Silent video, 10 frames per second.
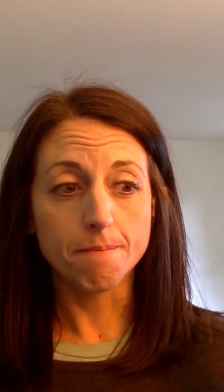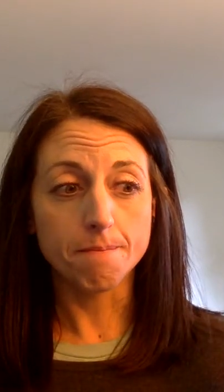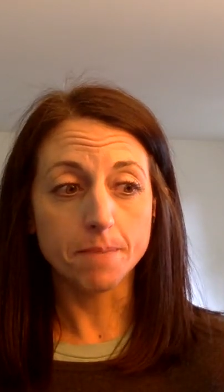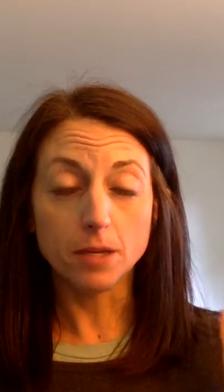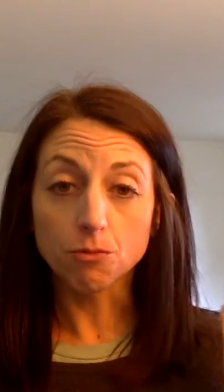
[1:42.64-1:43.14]

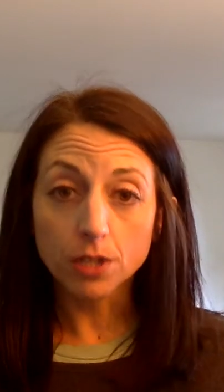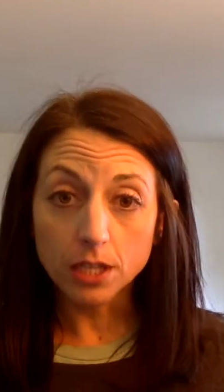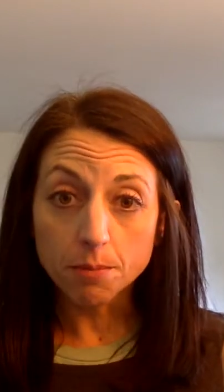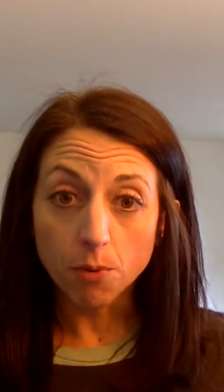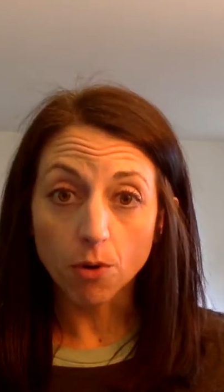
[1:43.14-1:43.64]
being really
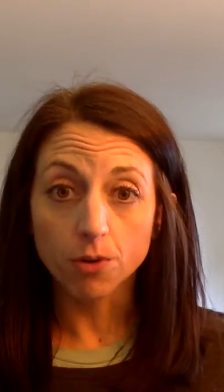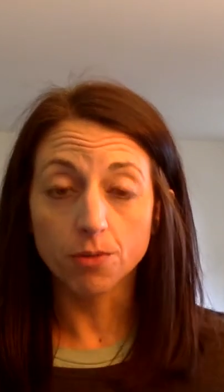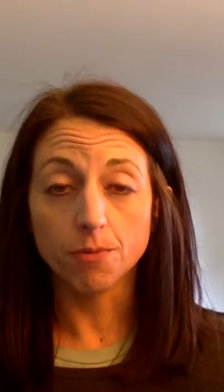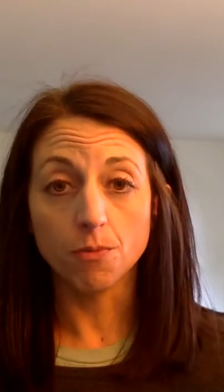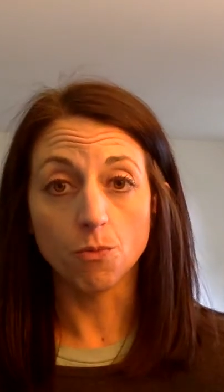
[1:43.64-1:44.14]

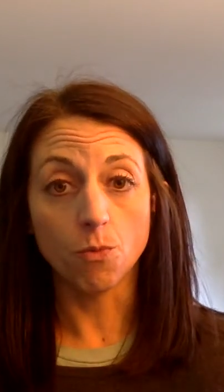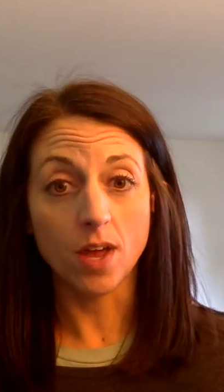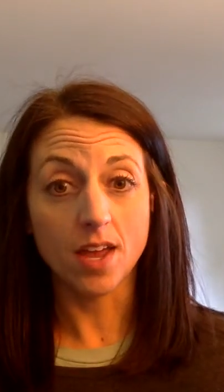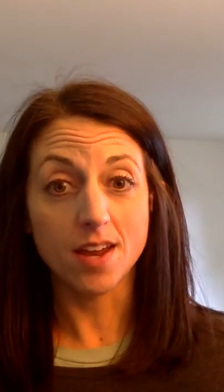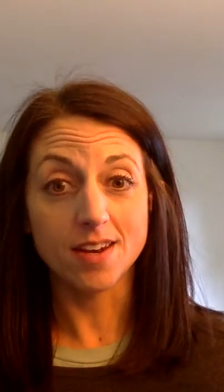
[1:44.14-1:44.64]
important
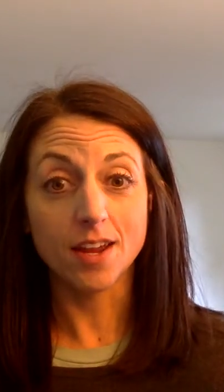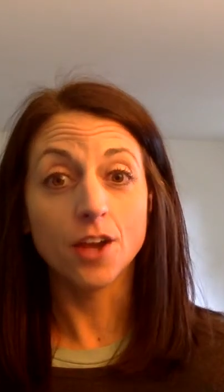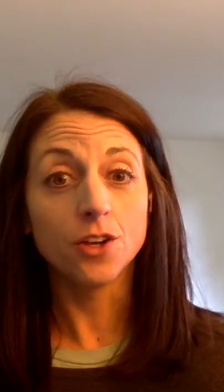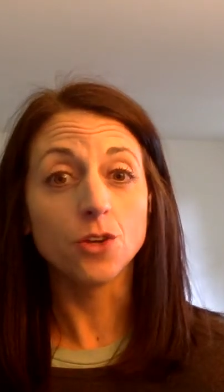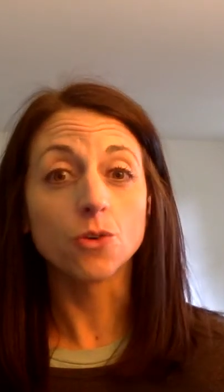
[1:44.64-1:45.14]
when
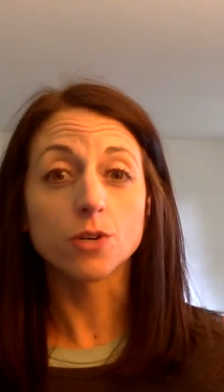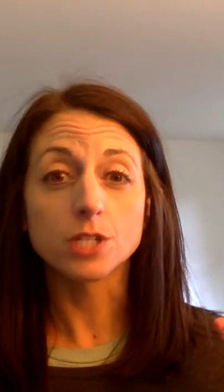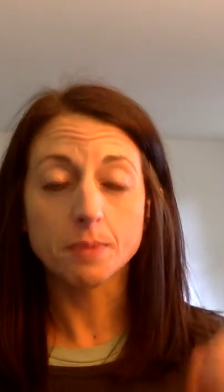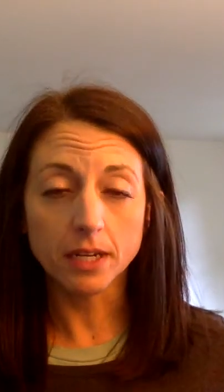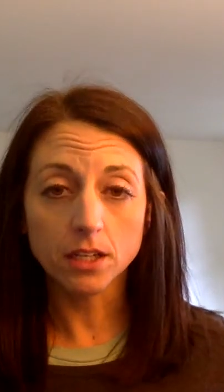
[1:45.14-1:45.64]
you're
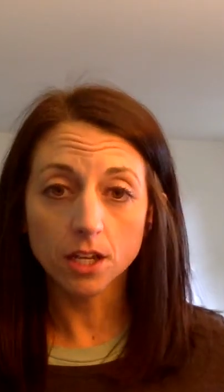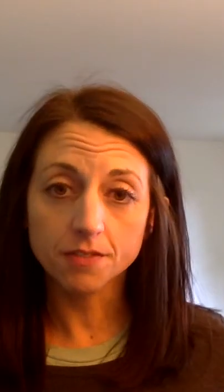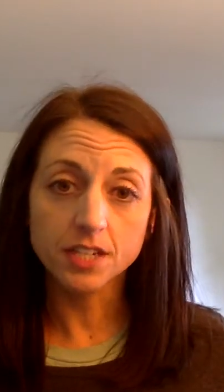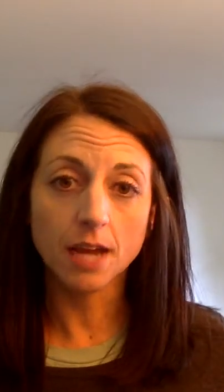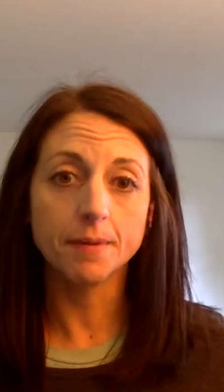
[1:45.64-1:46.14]
spending a lot of
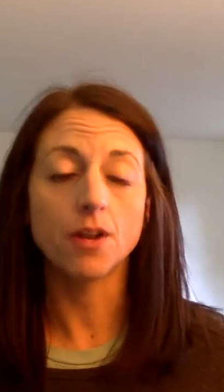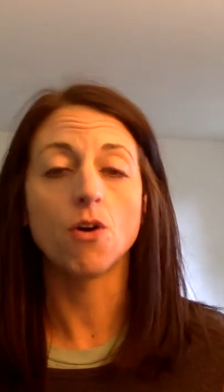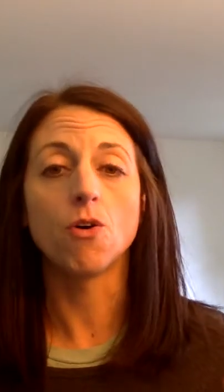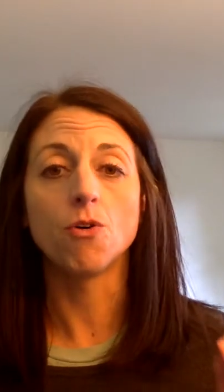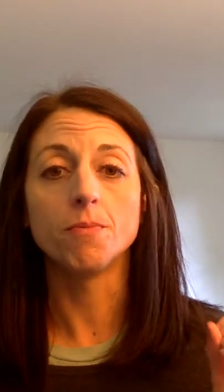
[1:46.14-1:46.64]
time at
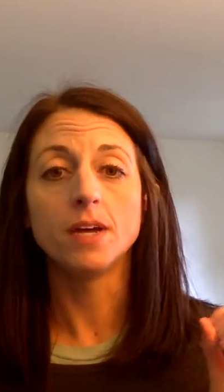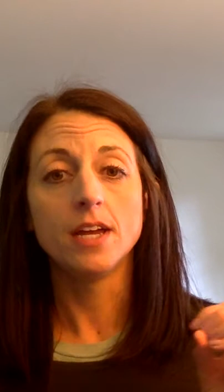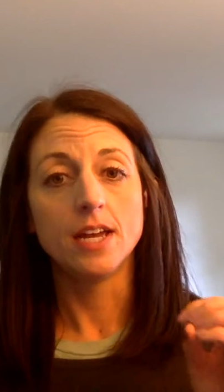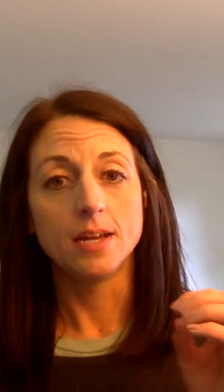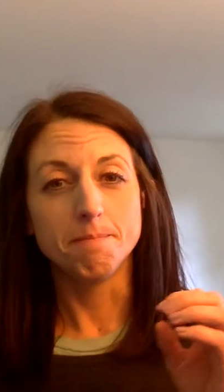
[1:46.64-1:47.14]
home,
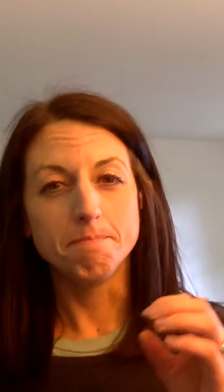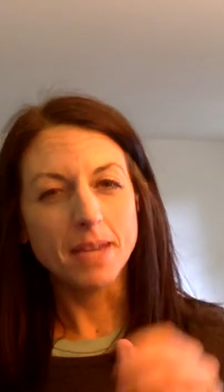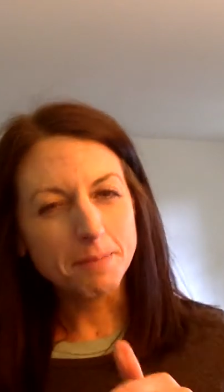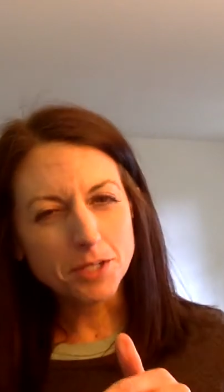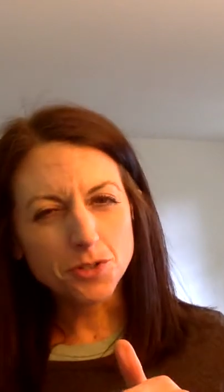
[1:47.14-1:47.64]

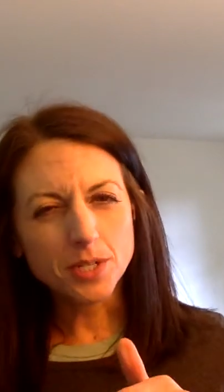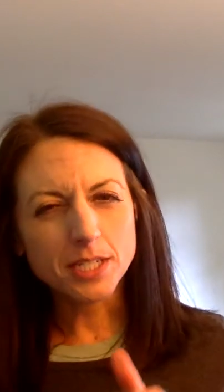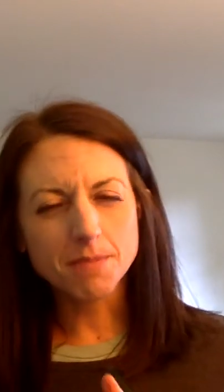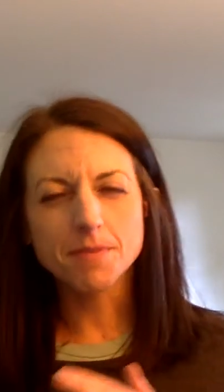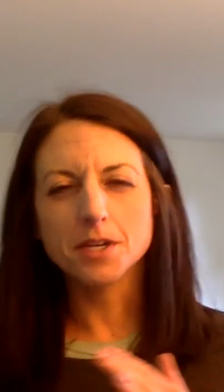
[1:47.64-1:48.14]
maybe doing
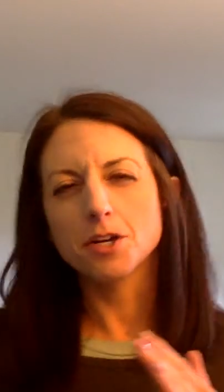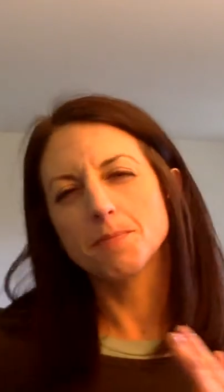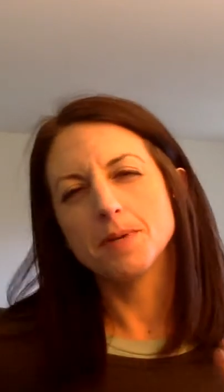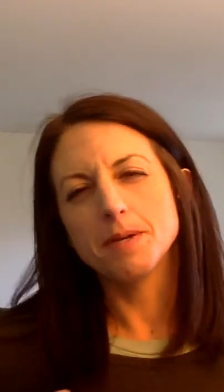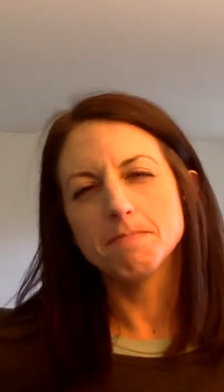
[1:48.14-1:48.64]
some
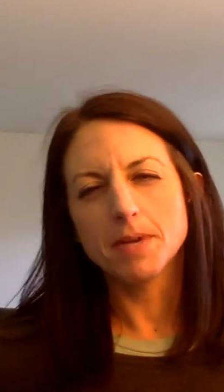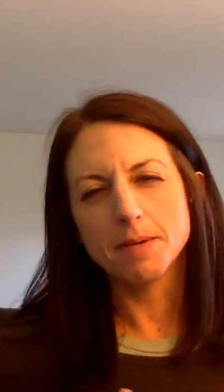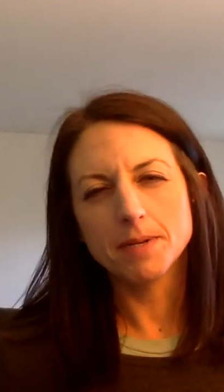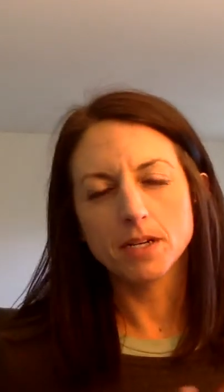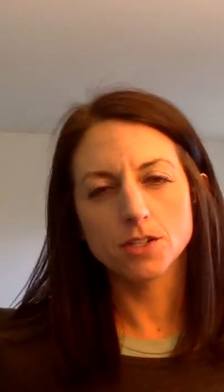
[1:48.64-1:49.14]
therapy,
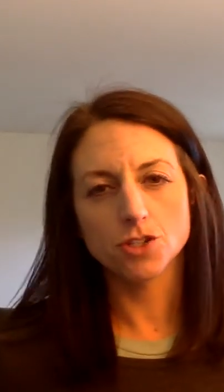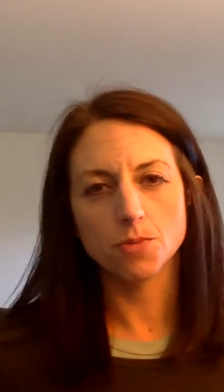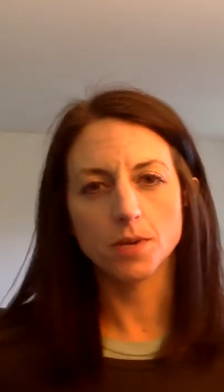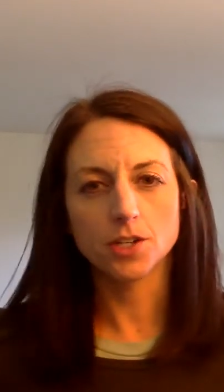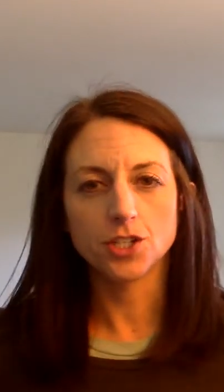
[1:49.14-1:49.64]
maybe not so
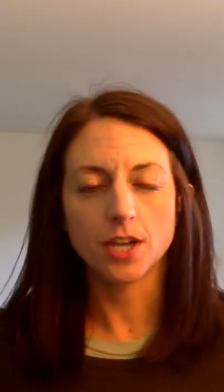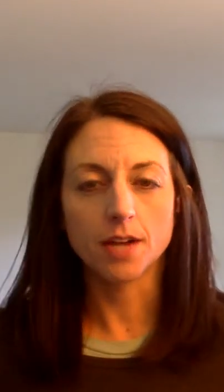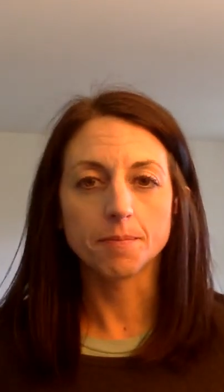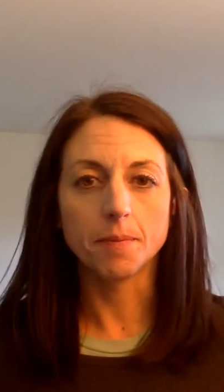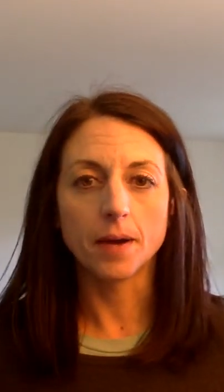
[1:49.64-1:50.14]
much
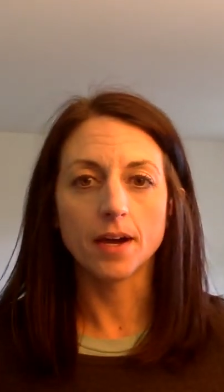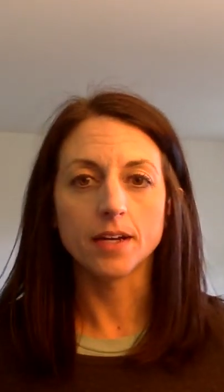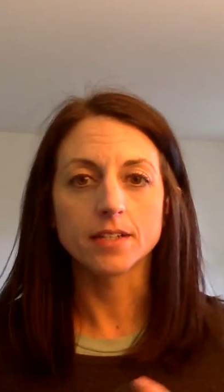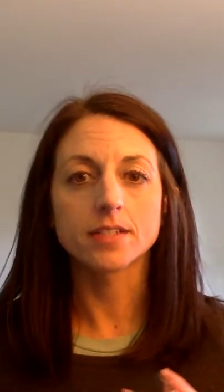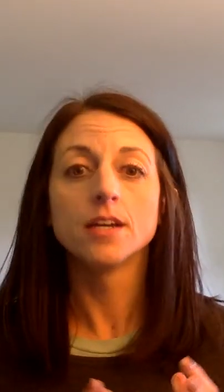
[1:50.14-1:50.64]
yet,
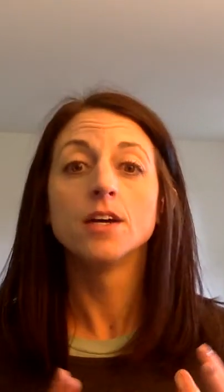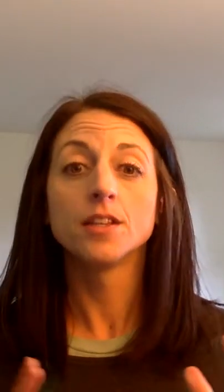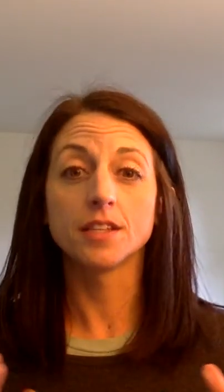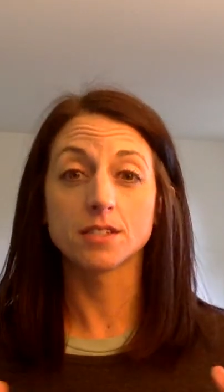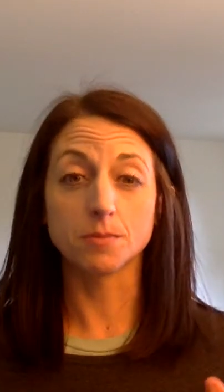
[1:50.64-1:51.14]
but
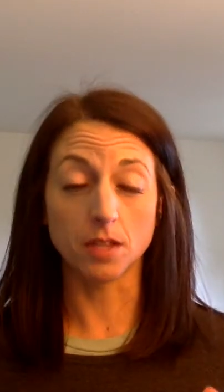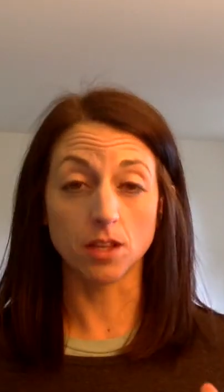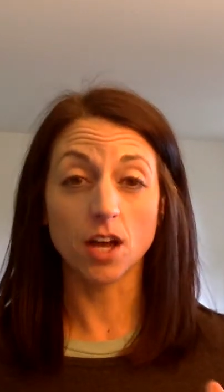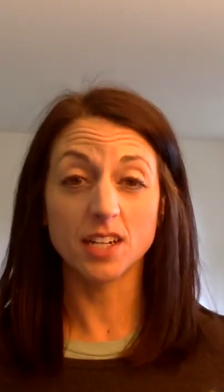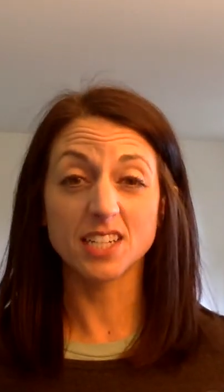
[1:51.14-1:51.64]
there's a
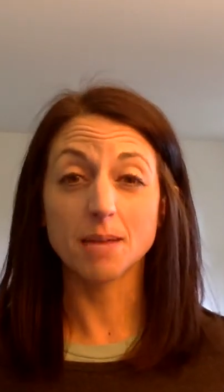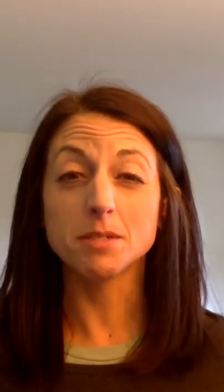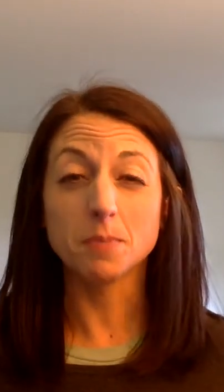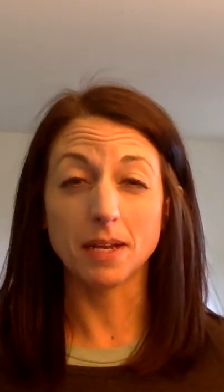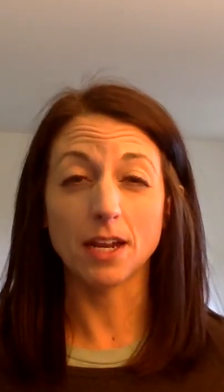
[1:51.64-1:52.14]
lot of time
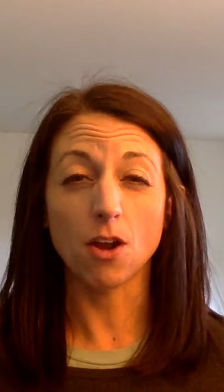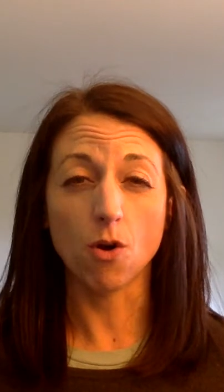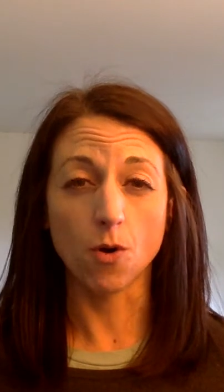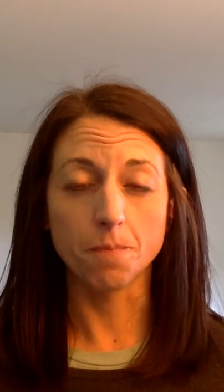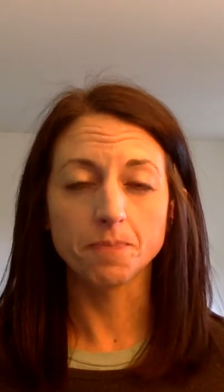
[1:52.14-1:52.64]
spent at
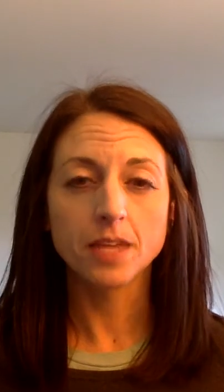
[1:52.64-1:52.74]
home.